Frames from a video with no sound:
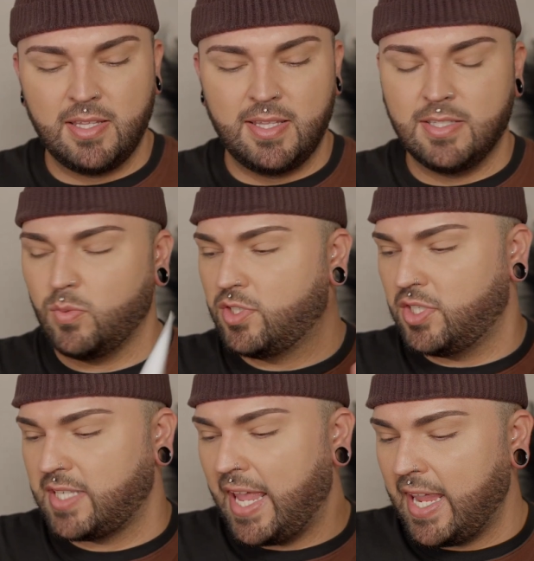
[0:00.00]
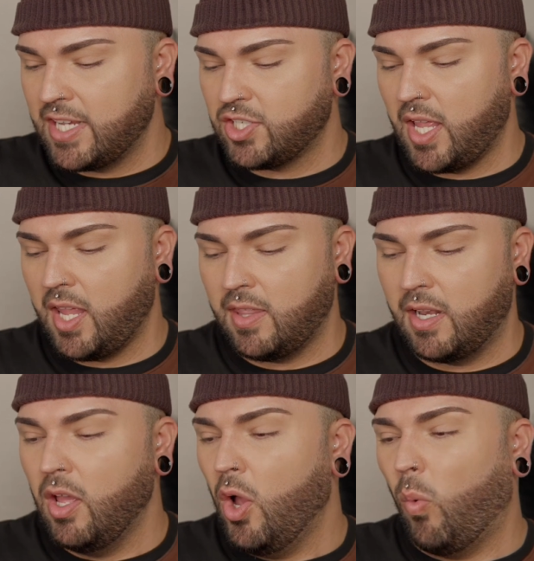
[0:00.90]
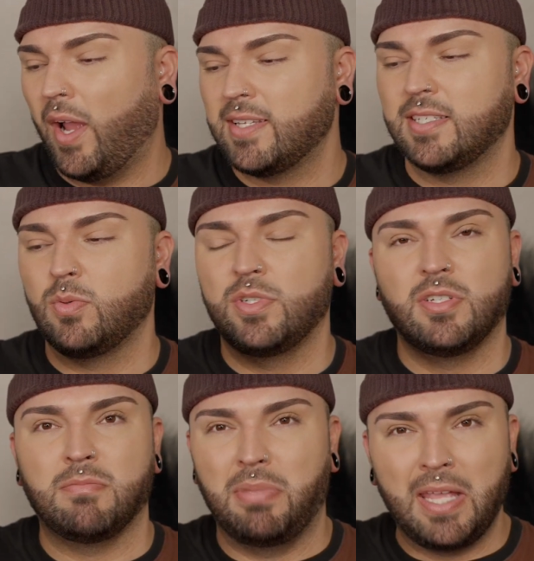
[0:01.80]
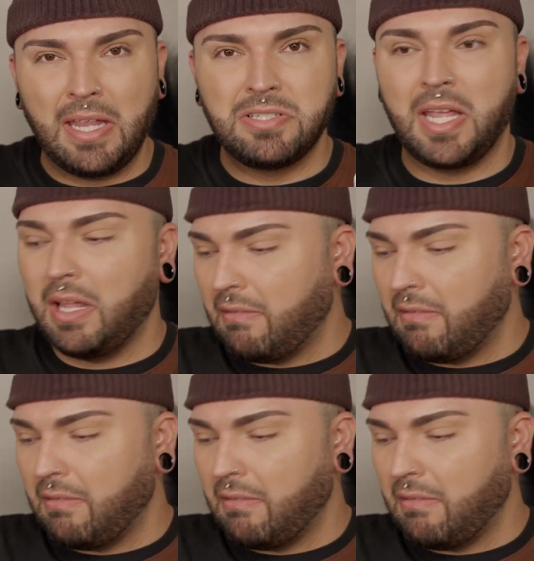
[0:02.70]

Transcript: And then this one's just A H A. And then why is this one just B H A?